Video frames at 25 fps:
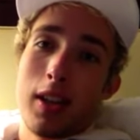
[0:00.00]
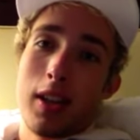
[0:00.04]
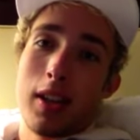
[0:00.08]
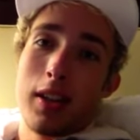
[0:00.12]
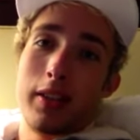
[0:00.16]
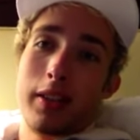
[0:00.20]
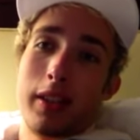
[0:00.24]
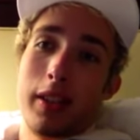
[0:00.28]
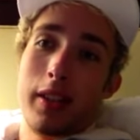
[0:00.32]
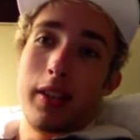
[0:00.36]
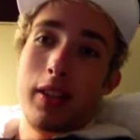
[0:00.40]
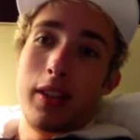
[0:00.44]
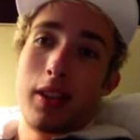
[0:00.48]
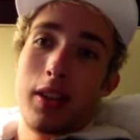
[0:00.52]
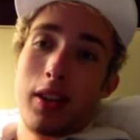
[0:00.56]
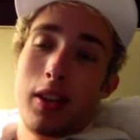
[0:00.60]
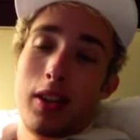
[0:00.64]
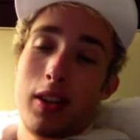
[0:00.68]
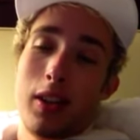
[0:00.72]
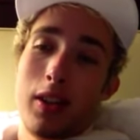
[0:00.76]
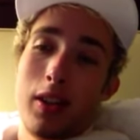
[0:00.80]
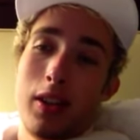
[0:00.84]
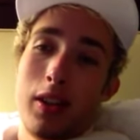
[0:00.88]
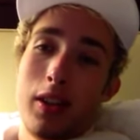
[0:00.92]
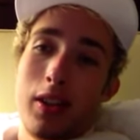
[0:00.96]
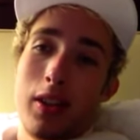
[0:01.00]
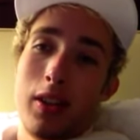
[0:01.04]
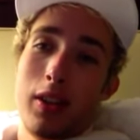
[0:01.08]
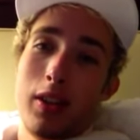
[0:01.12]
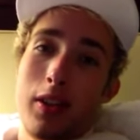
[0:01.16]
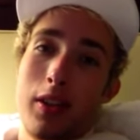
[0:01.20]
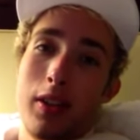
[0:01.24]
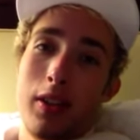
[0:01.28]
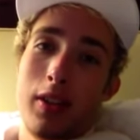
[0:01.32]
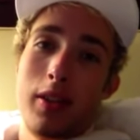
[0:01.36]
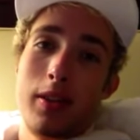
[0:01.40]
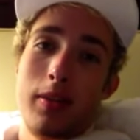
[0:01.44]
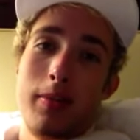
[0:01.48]
I was like no,
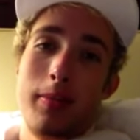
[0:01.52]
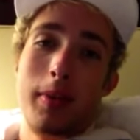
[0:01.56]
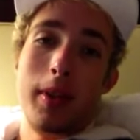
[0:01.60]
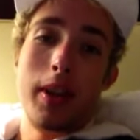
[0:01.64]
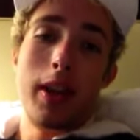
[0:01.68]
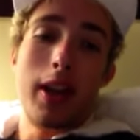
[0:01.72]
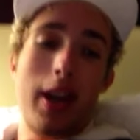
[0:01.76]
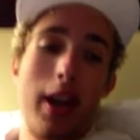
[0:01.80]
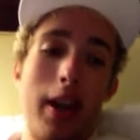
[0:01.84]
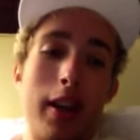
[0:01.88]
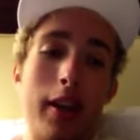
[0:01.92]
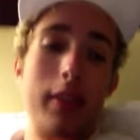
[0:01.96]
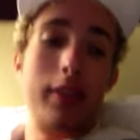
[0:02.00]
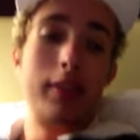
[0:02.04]
but yeah.